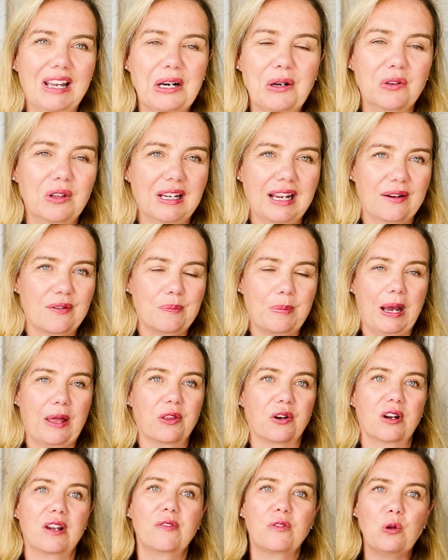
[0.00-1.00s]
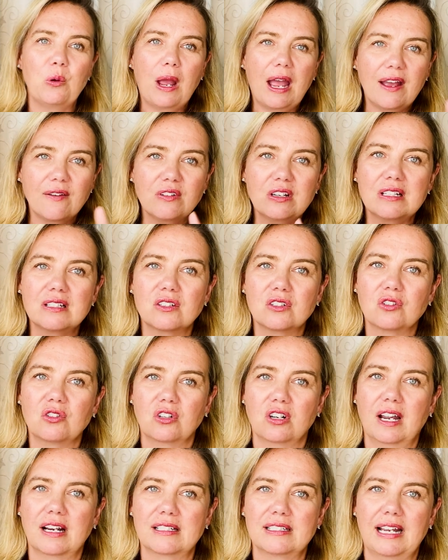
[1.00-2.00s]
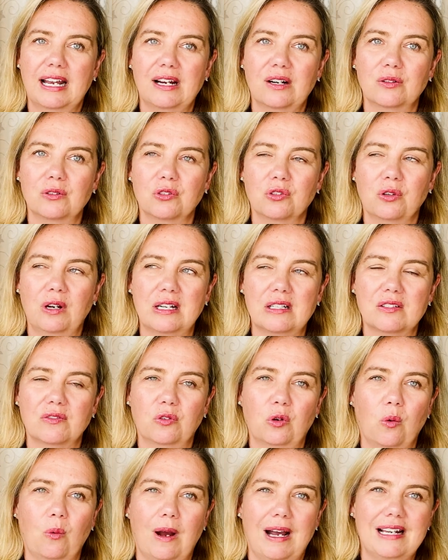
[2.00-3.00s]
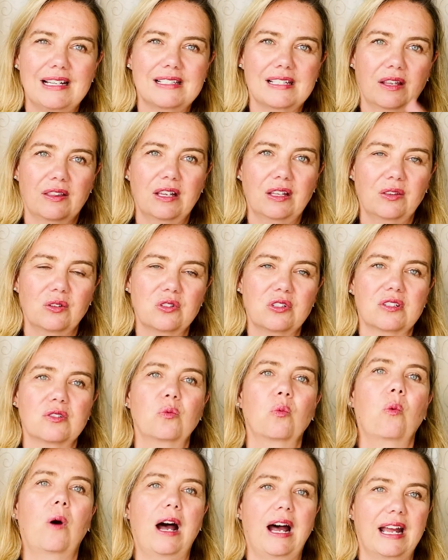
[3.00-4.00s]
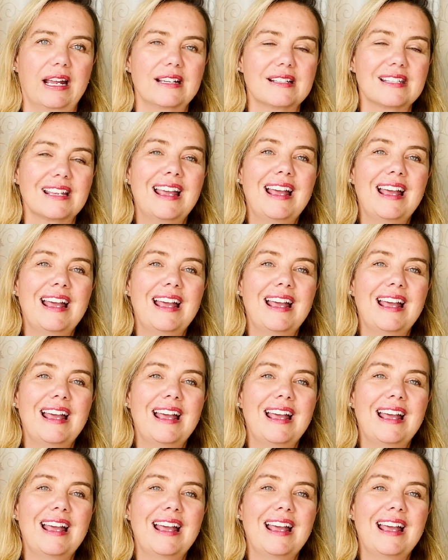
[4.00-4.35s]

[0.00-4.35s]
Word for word: I don't think I would bother. If you haven't checked out TransferWise, I think they're just wise.